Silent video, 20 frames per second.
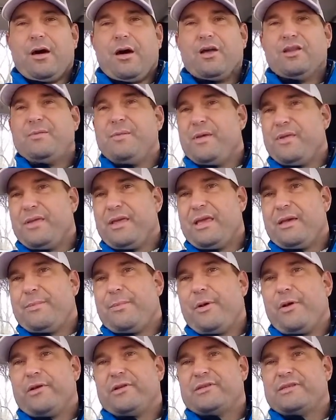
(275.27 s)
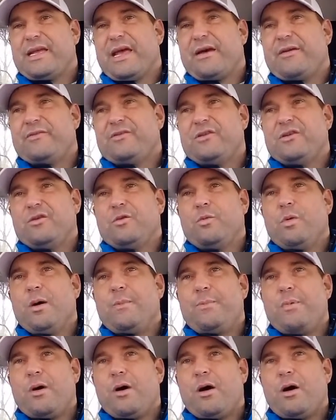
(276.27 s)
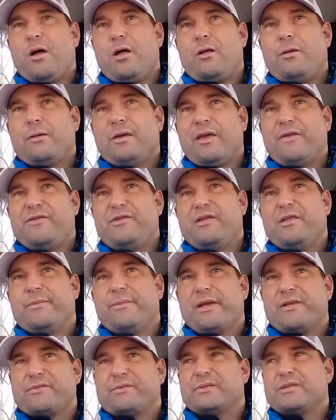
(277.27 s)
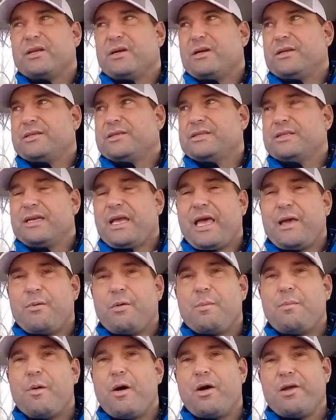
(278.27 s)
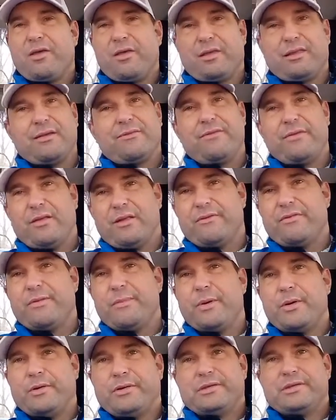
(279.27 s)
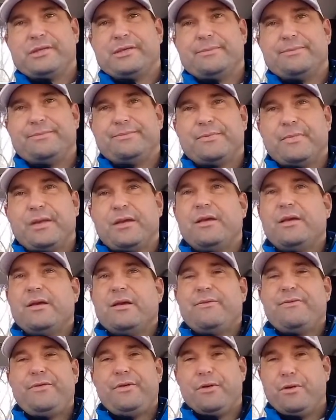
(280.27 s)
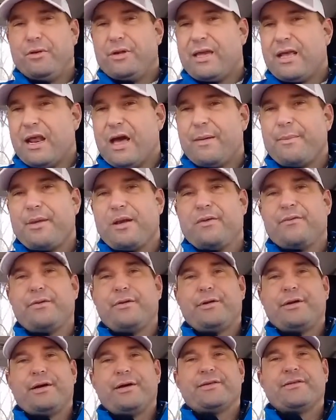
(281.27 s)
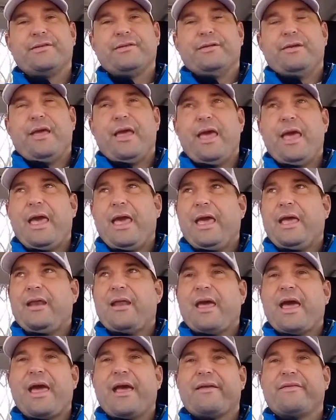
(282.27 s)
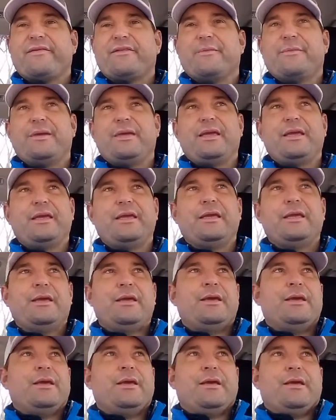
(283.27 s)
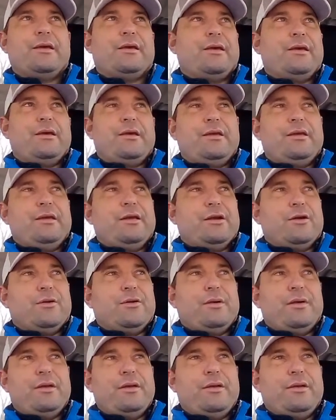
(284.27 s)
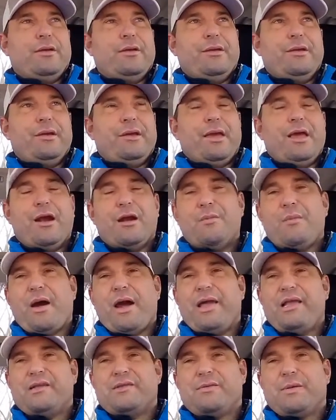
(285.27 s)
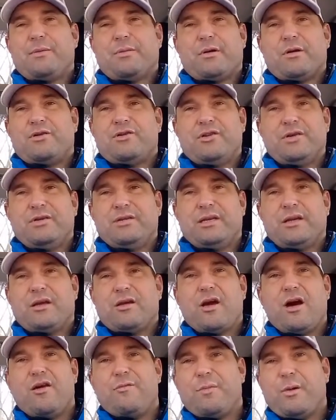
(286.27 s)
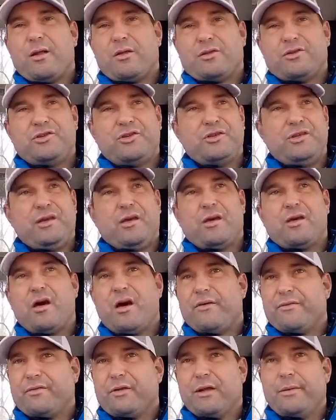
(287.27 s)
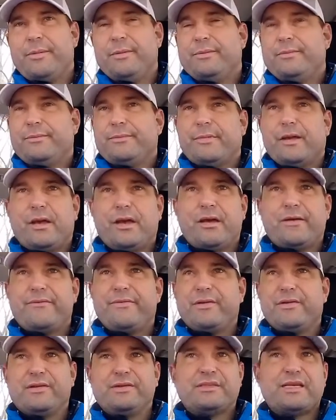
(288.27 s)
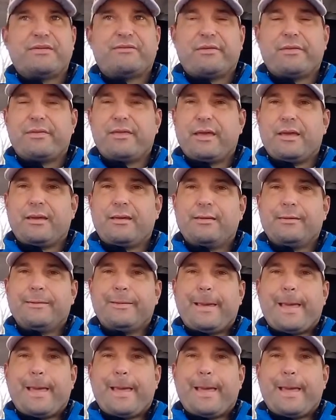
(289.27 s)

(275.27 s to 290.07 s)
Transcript: Ultimately, it boils down to what ball gives you the best results and what ball you like the feel of the most. Feel cannot be overlooked, and it has to be, in our minds when we're choosing a golf ball or choosing a golf club. Feel is everything.